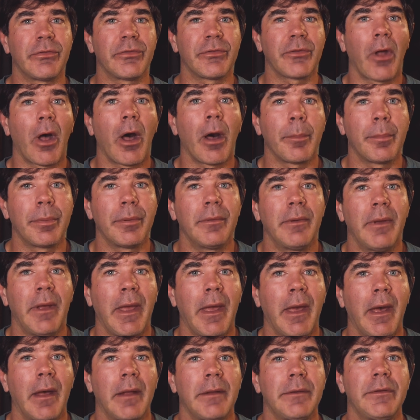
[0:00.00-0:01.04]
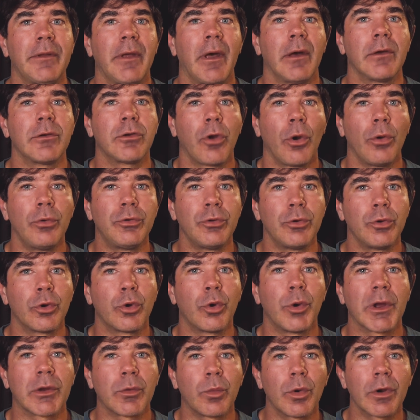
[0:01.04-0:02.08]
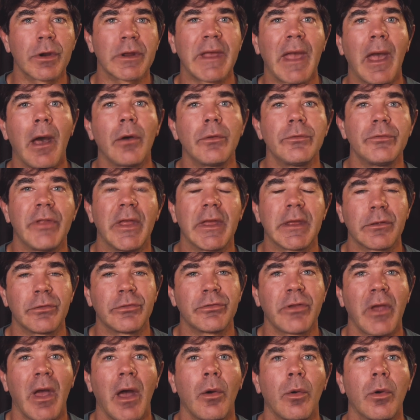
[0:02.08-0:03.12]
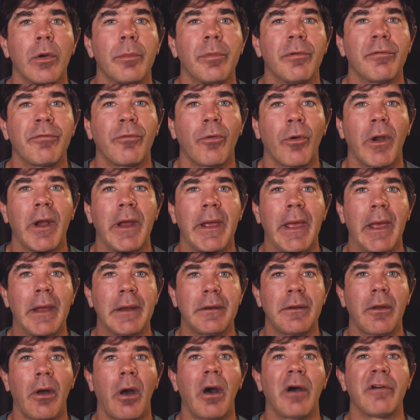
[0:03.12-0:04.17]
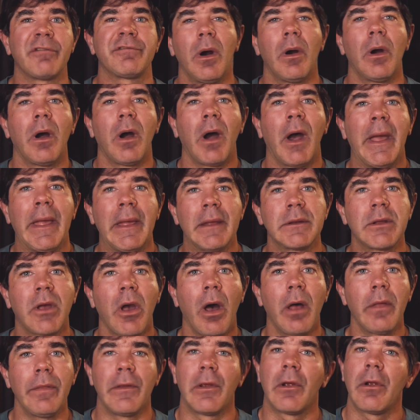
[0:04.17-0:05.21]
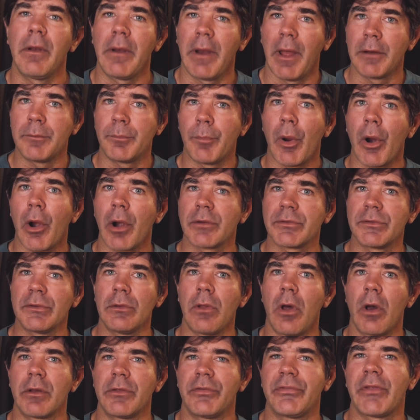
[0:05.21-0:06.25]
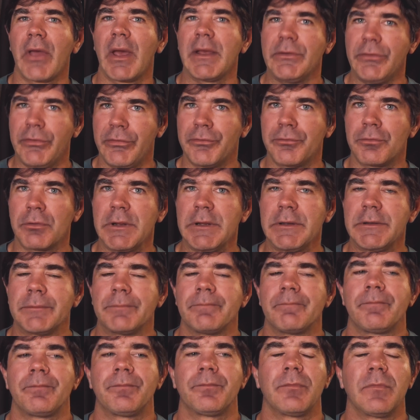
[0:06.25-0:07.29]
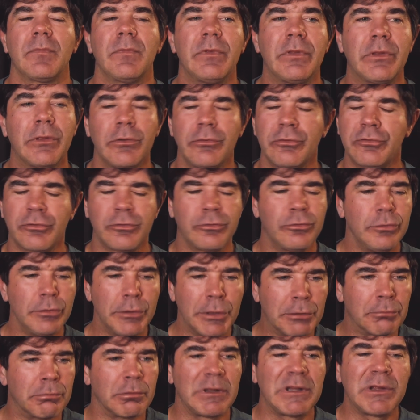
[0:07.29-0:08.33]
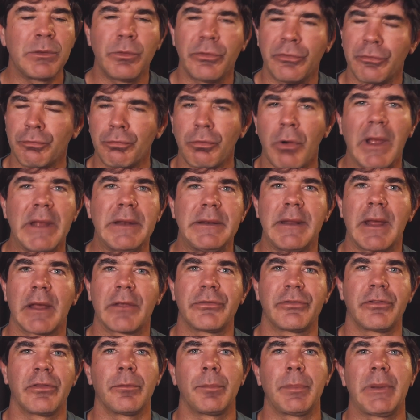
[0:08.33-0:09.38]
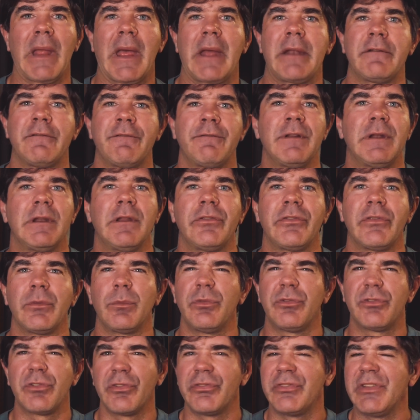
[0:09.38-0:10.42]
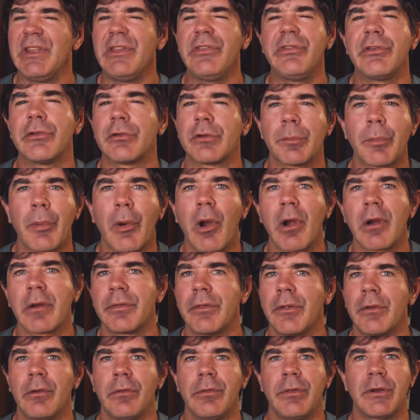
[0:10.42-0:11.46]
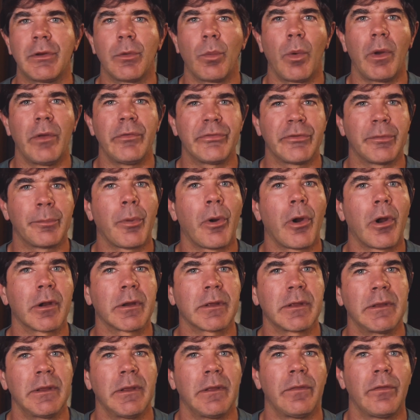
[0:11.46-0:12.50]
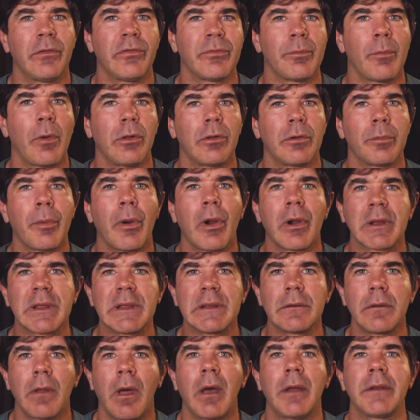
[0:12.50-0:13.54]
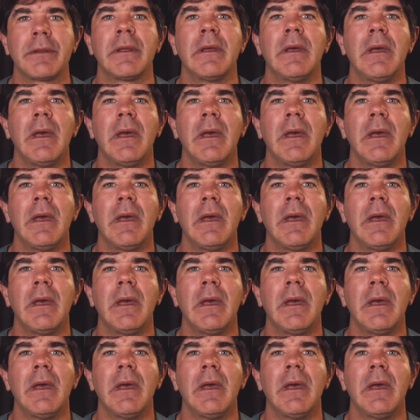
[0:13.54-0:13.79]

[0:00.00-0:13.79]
stop and uh, go do a quick workout and take a shower before I headed off. I had gotten there and I'd parked along side street that literally was right next to the Planet Fitness. It was just easier to park there than it was to park in the smaller parking lot.